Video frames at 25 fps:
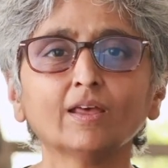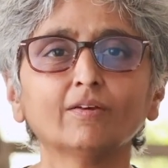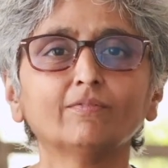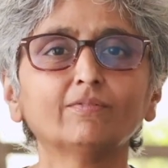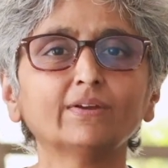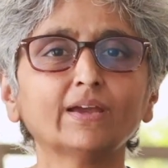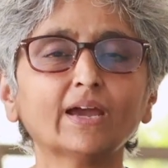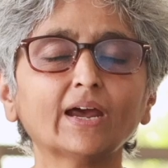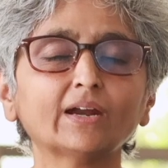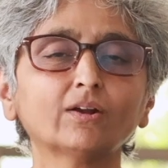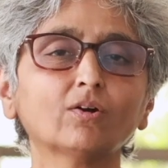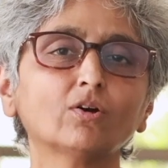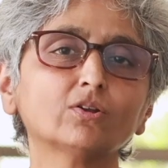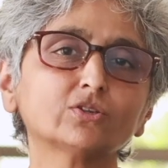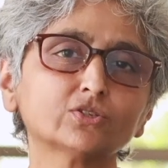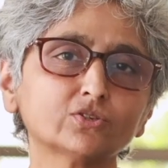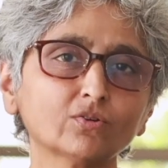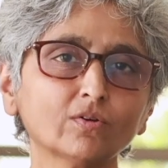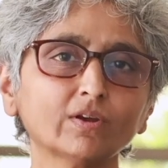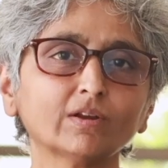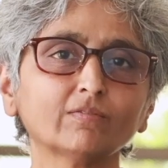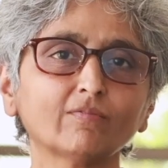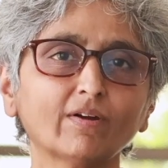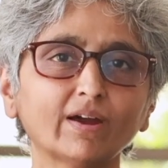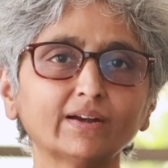we had
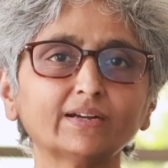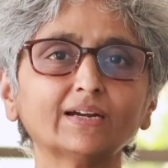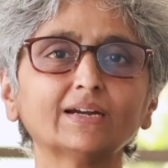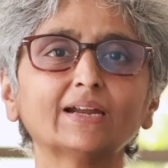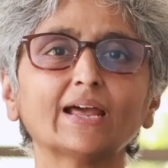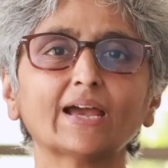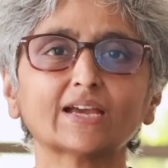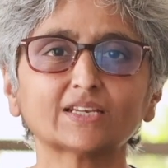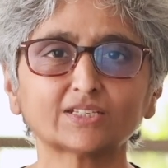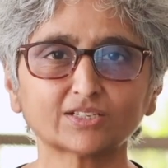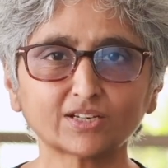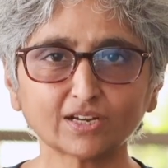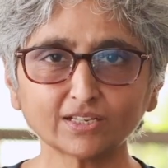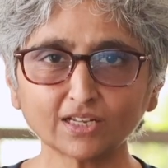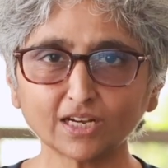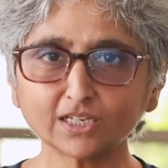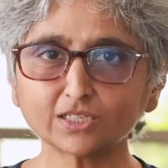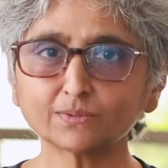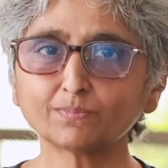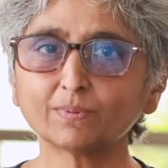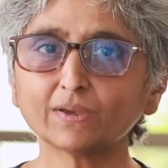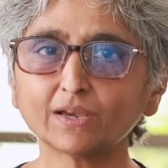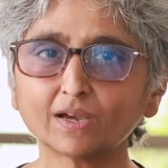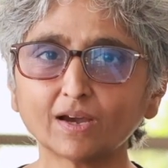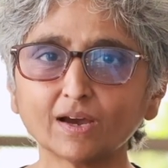also invited external
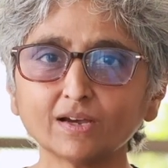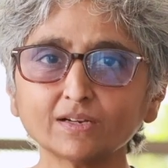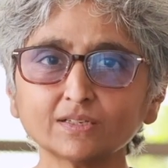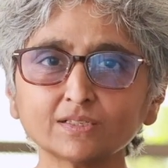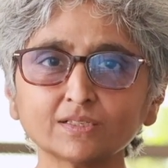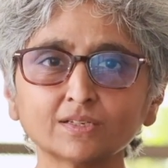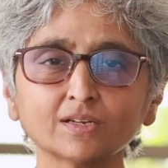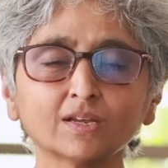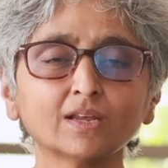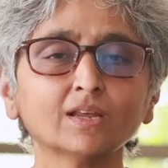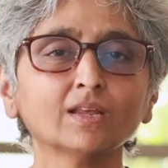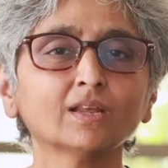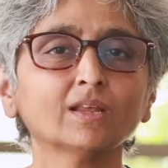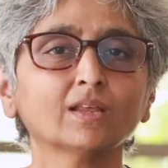speakers